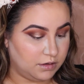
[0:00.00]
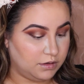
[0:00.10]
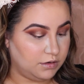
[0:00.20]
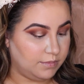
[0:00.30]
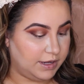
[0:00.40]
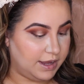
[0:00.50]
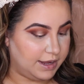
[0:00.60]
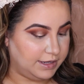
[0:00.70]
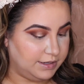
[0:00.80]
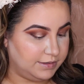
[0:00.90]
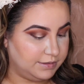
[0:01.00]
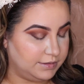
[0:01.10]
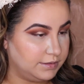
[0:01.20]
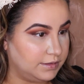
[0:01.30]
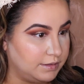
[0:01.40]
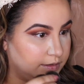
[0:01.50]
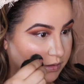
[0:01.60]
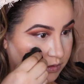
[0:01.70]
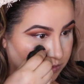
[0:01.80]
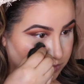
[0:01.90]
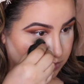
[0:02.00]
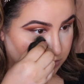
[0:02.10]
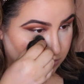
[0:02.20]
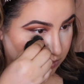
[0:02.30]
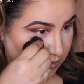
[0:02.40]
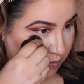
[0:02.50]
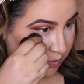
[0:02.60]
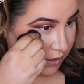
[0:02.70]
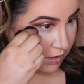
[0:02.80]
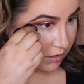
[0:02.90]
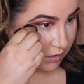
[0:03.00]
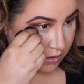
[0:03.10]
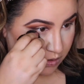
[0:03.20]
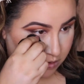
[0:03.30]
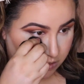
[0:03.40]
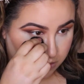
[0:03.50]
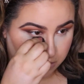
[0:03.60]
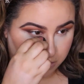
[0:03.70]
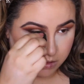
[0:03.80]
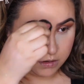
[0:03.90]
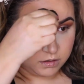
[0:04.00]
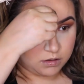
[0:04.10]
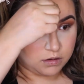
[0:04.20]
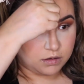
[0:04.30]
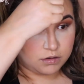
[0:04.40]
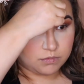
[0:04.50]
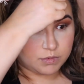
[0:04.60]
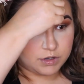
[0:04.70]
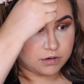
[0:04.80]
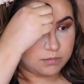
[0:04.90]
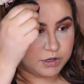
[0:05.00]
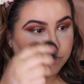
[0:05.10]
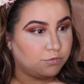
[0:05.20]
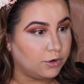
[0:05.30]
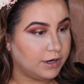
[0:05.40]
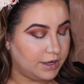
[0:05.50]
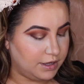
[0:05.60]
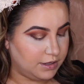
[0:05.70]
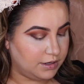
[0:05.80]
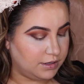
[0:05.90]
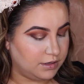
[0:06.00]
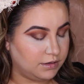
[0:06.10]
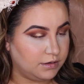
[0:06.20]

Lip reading: under my eye, just a little bit, and right on my forehead.